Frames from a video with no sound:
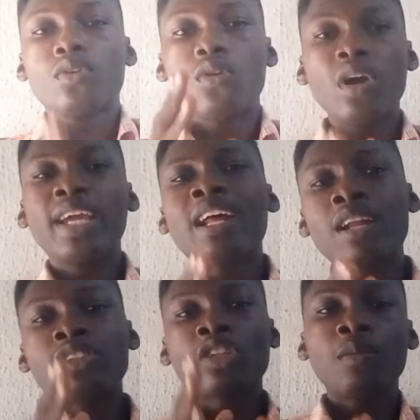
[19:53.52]
Okay, now
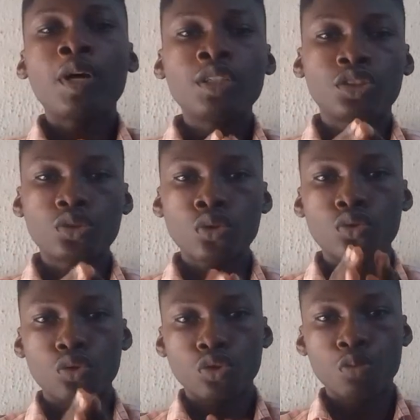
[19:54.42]
let's talk about the STON
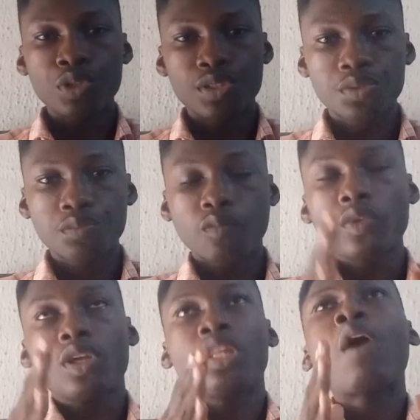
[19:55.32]
tokenomics.
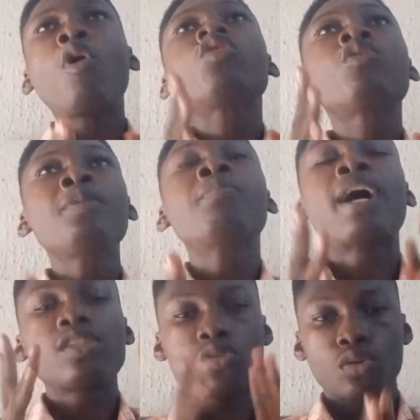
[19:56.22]
Now, what do we mean
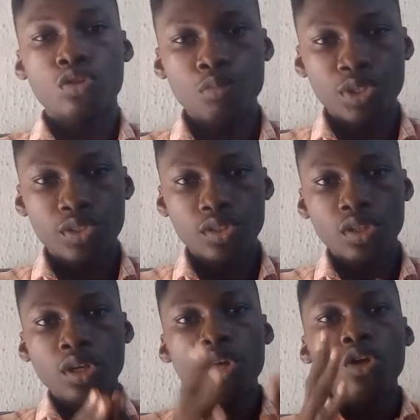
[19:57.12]
by tokenomics?
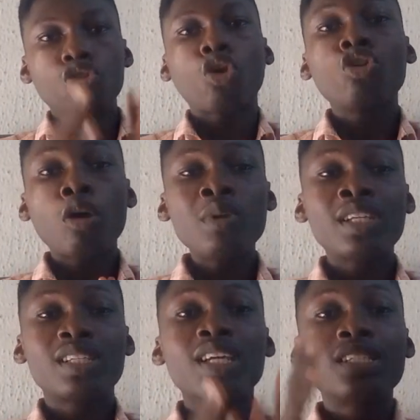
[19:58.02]

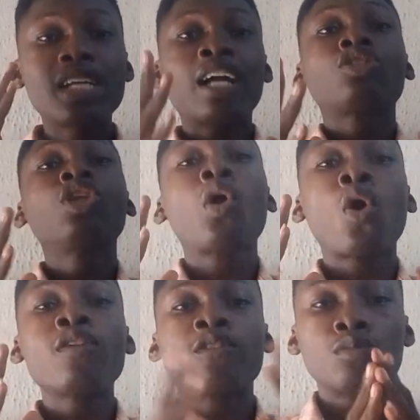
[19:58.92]
Tokenomics is actually
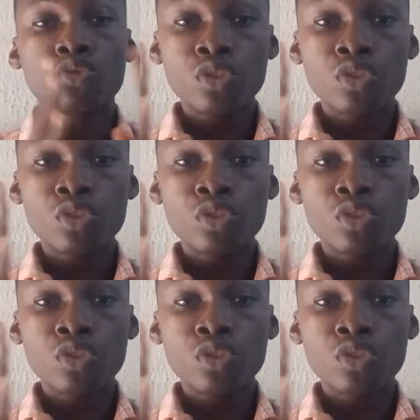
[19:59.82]
coined from two